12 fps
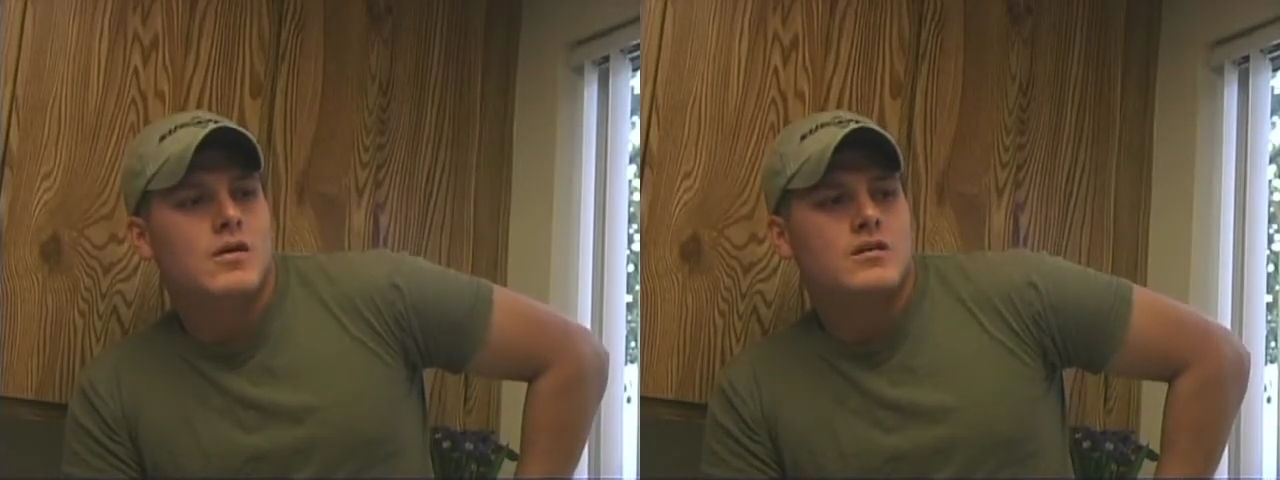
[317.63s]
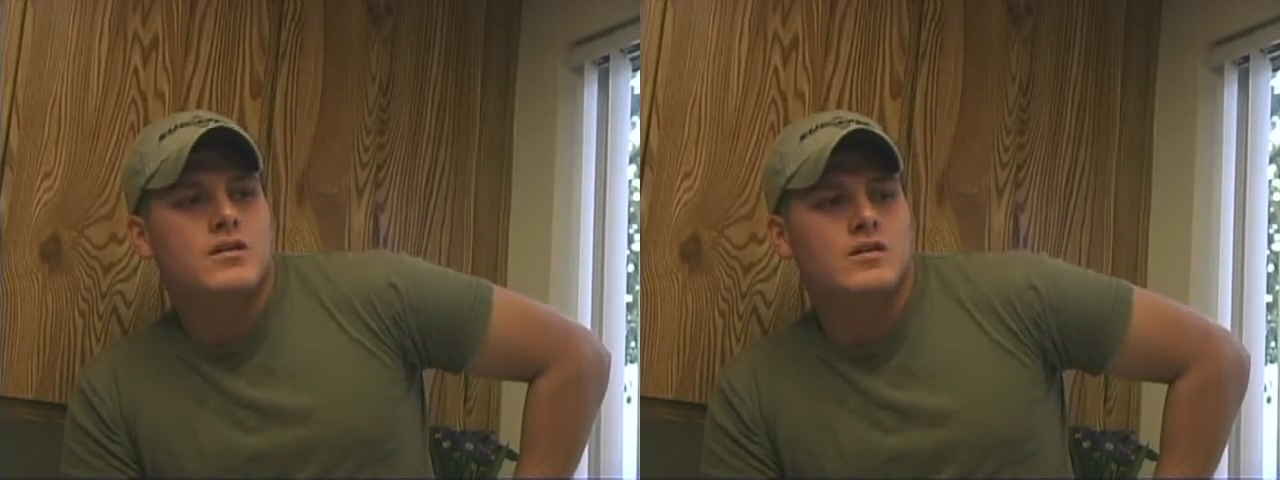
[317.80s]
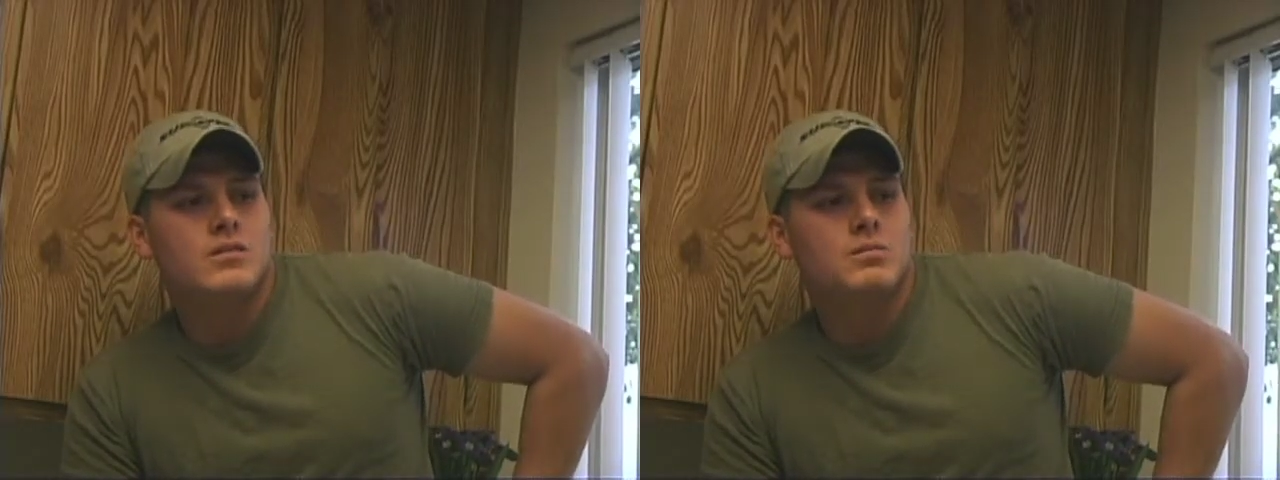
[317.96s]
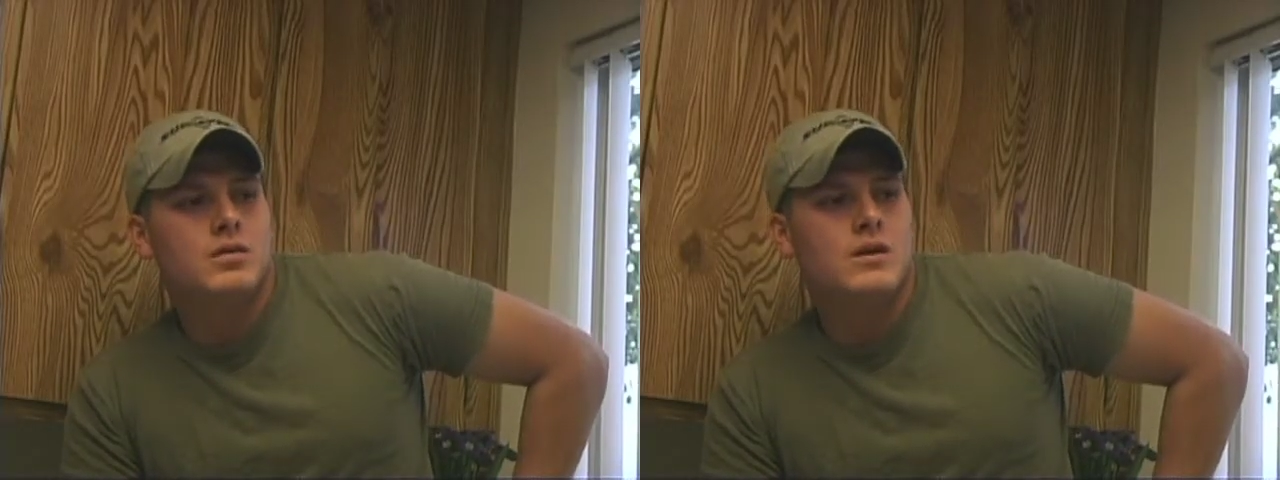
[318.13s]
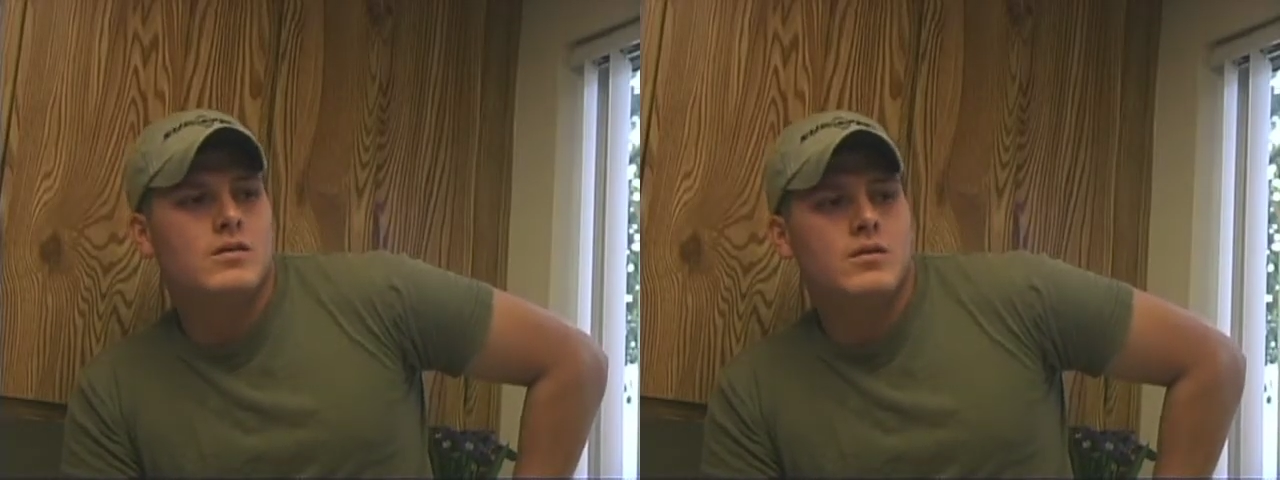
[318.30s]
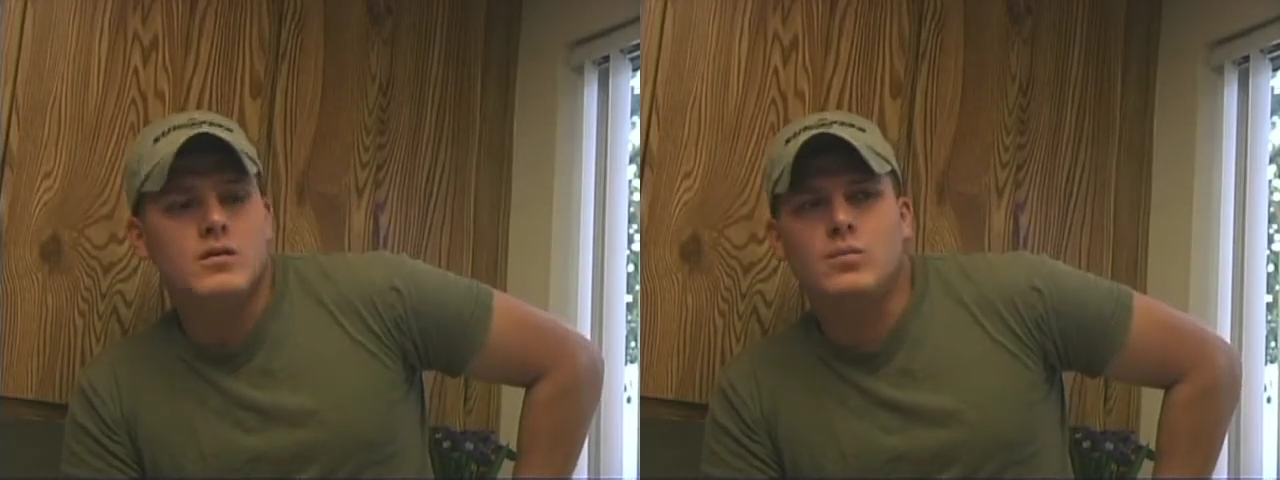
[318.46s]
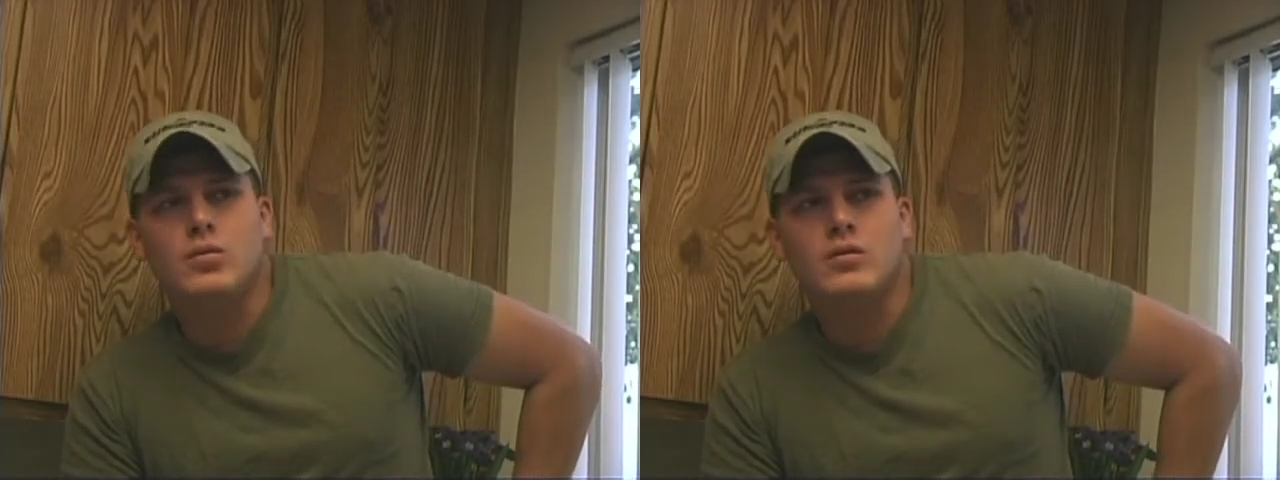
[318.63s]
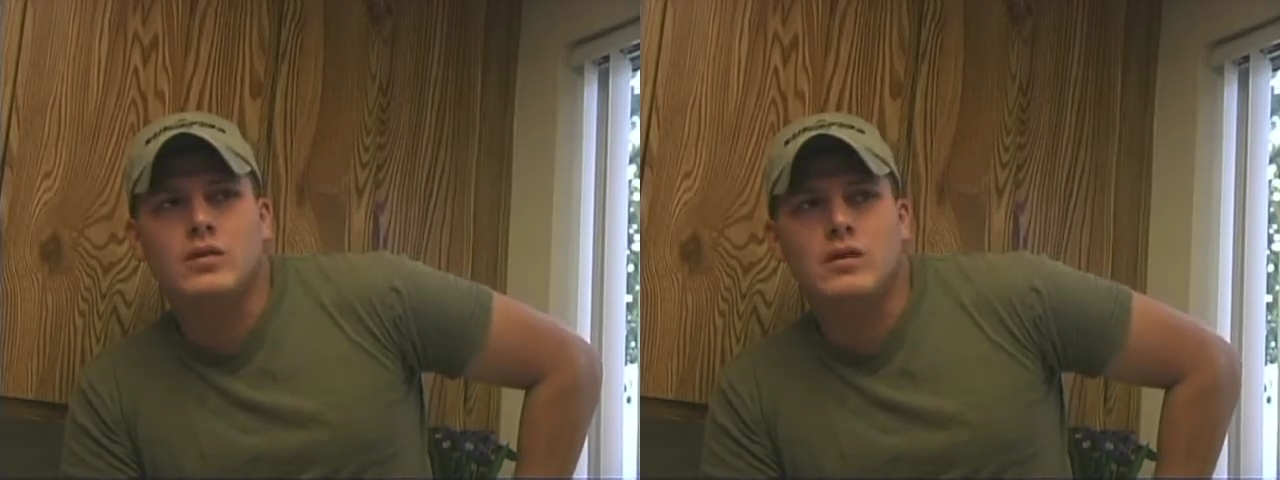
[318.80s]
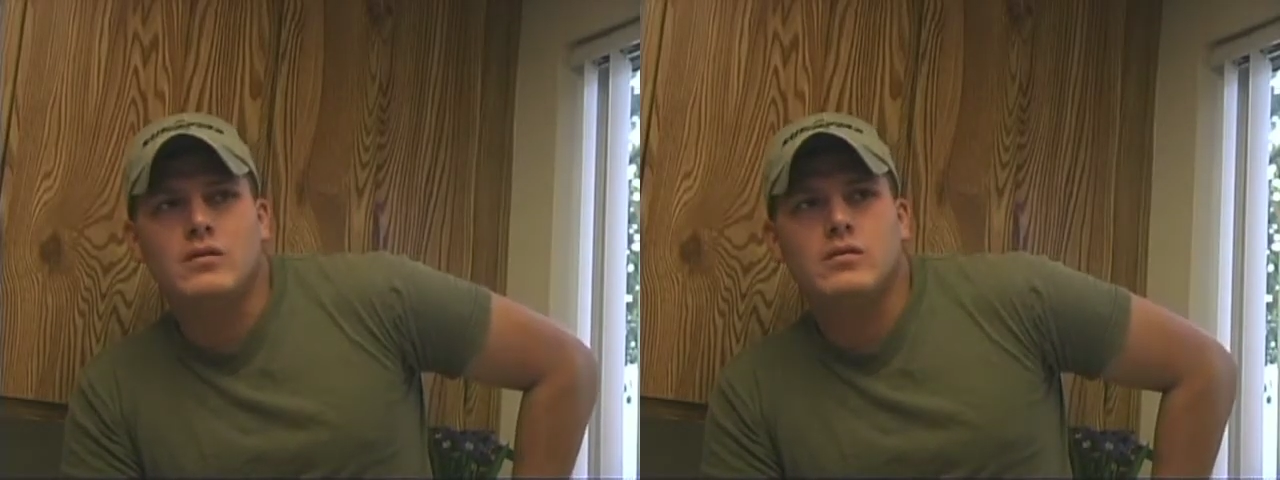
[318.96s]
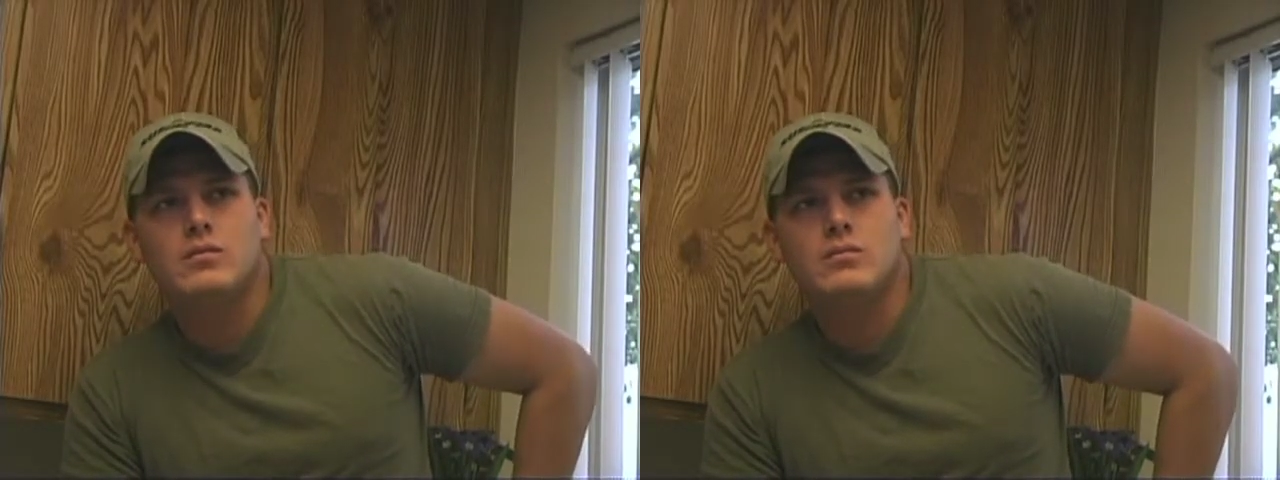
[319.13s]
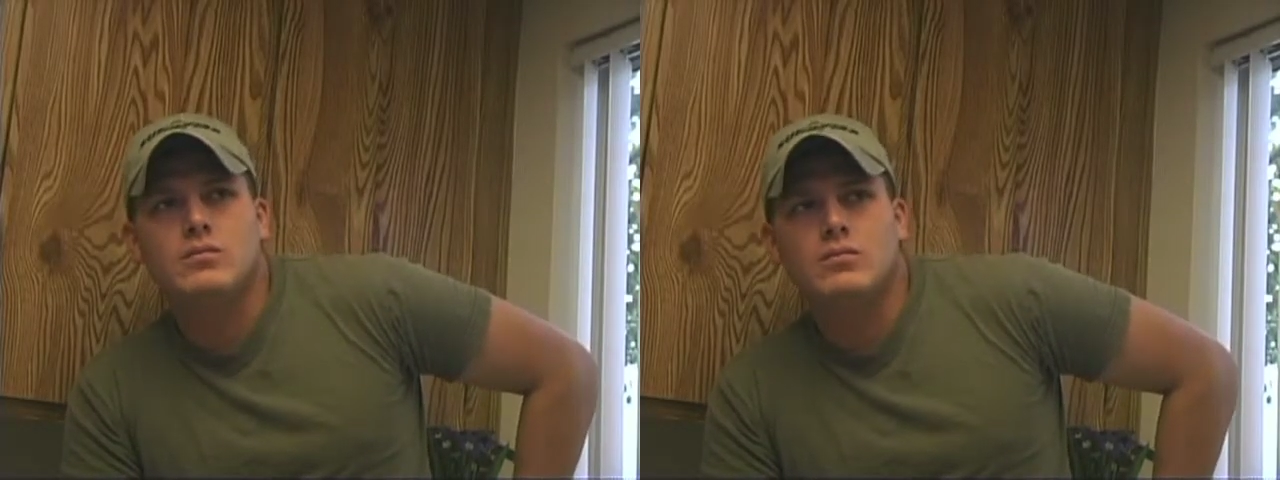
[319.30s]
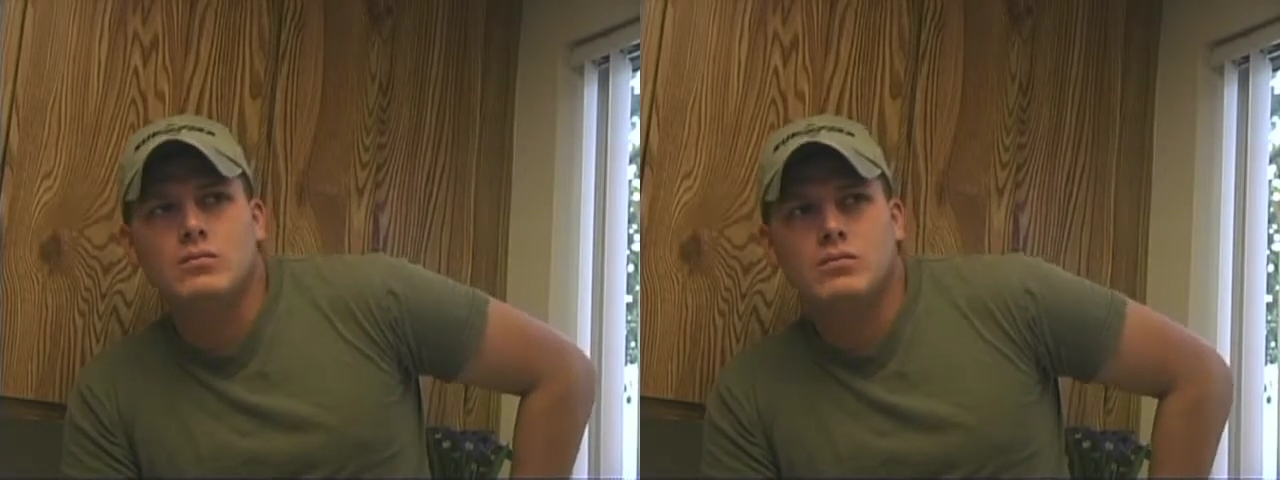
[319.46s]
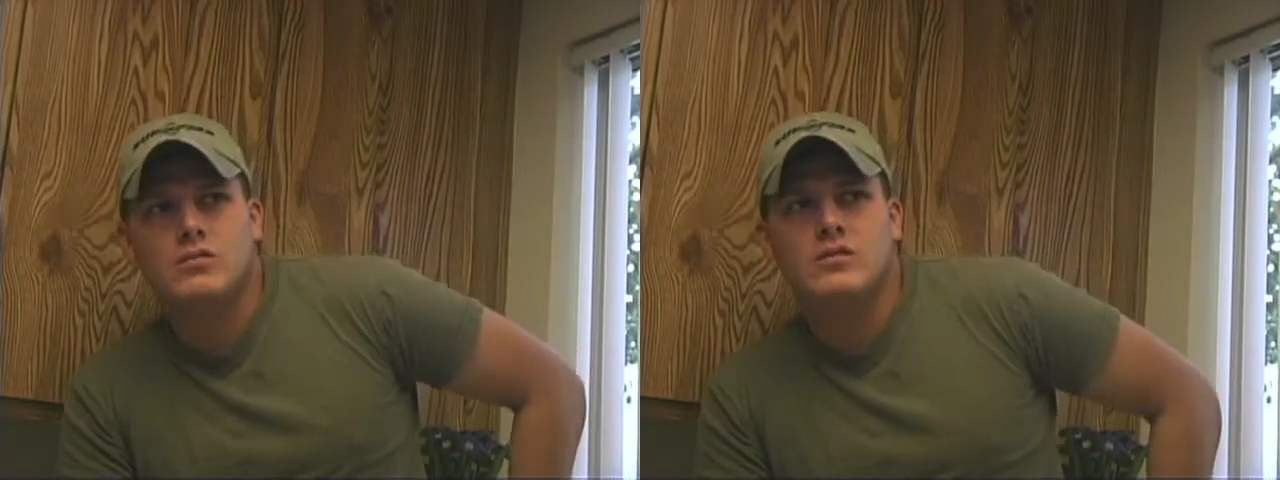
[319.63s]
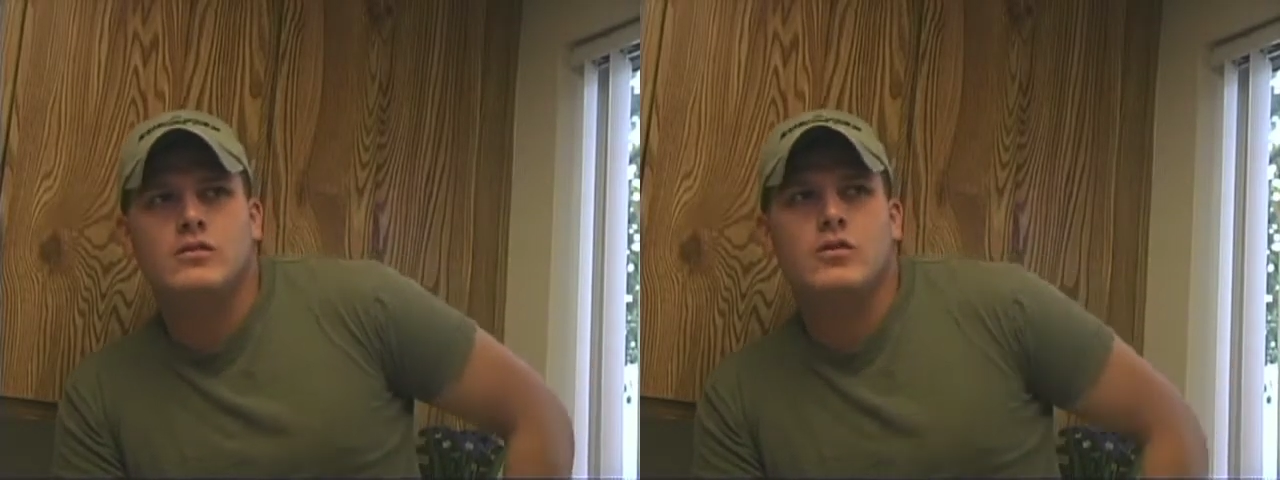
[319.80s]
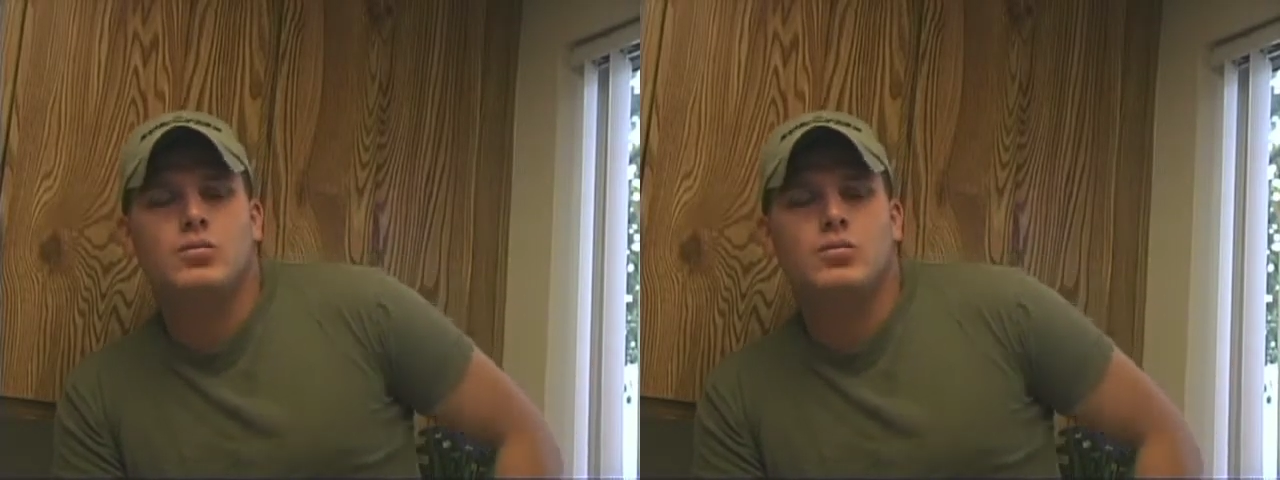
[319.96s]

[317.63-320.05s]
I guess, be the police, since our